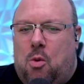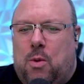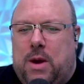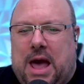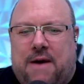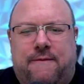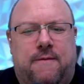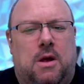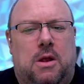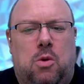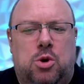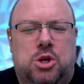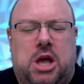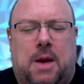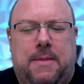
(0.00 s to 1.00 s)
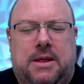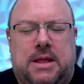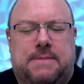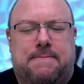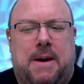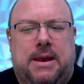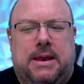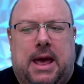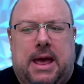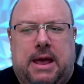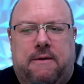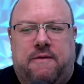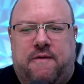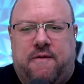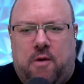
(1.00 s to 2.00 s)
we have a launch coming this
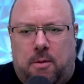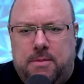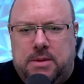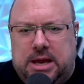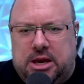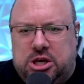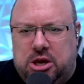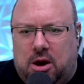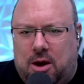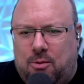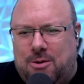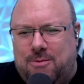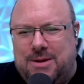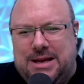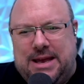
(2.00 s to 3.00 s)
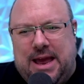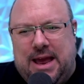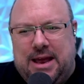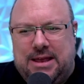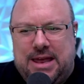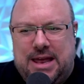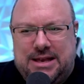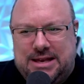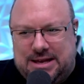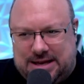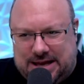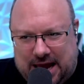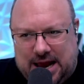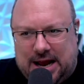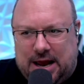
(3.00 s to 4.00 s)
Monday from DJI. Well, it's
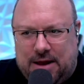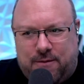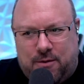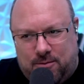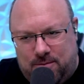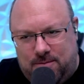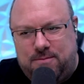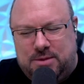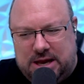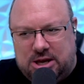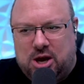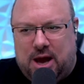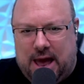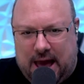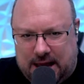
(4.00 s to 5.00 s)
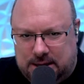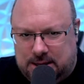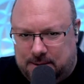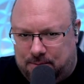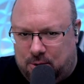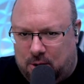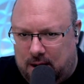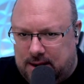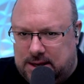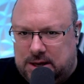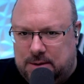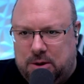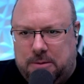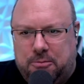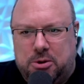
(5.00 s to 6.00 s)
technically from DJI Enterprise,
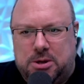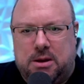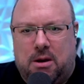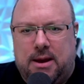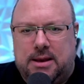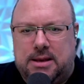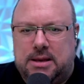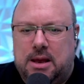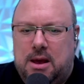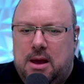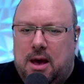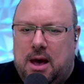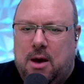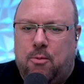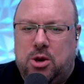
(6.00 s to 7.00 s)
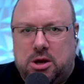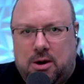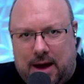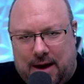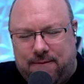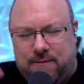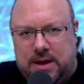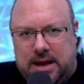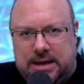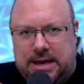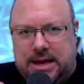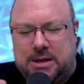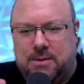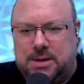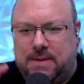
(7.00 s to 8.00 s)
to be precise, which I'll have the
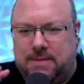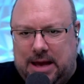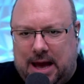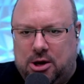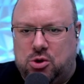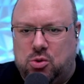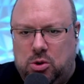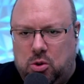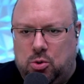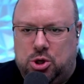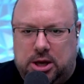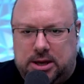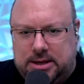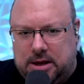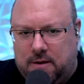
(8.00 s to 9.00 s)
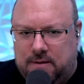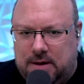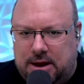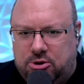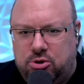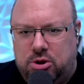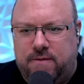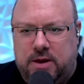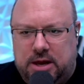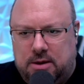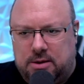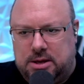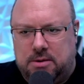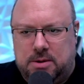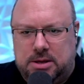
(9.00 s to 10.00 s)
details of the actual launch itself later in the
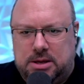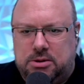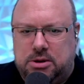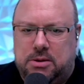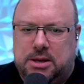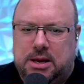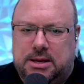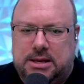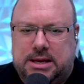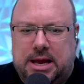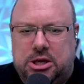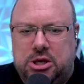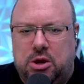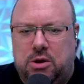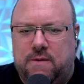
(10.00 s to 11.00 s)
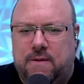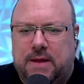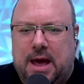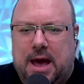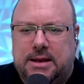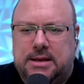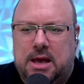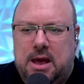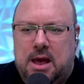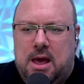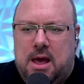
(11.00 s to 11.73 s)
video, so do stay tuned for that.